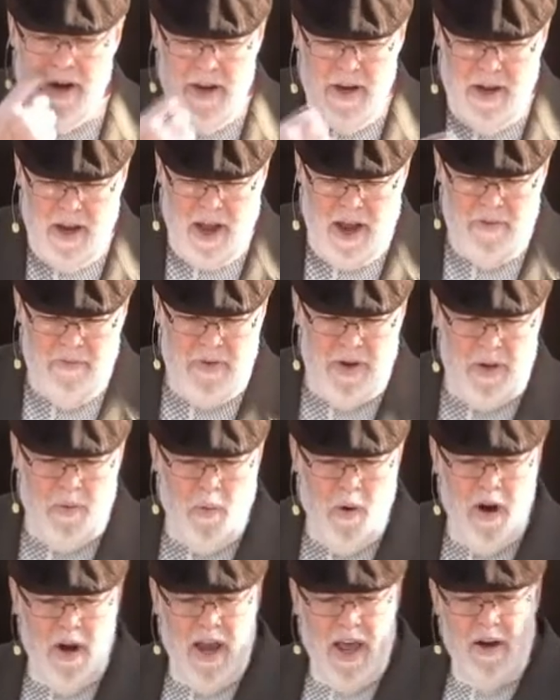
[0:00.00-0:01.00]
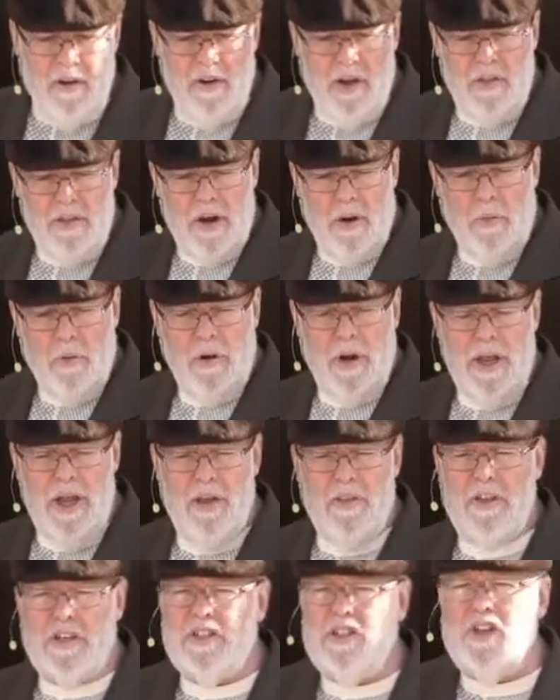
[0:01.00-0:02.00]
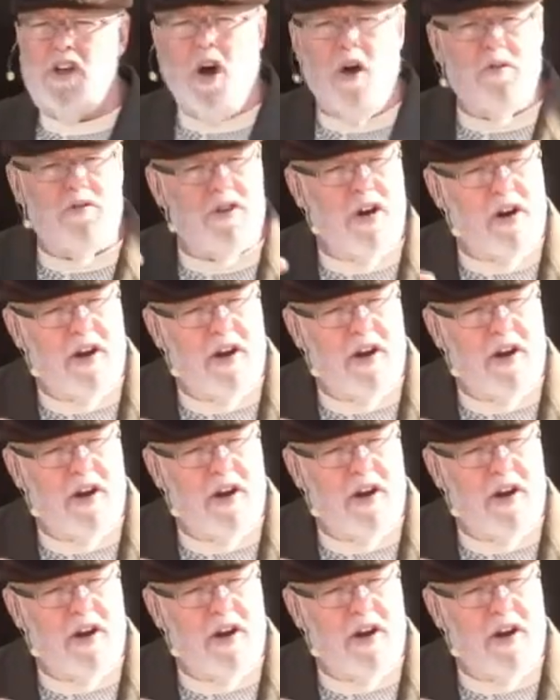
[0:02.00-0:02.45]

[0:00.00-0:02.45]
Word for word: comforting word. I don't know that I want to hear this. Don't turn it